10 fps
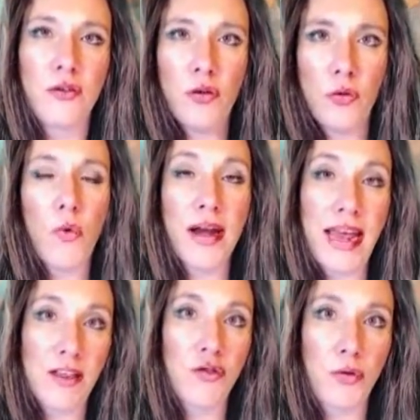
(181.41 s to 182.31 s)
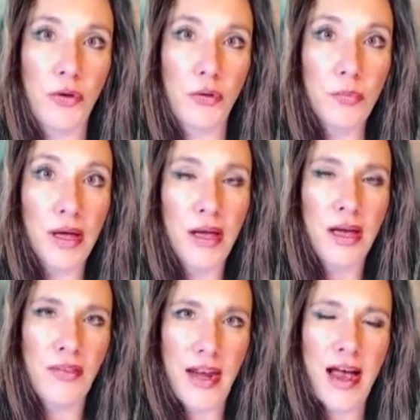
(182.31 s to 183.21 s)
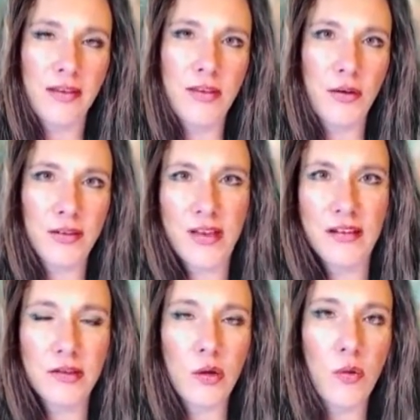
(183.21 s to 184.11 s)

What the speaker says: to one age group that has their Ascendant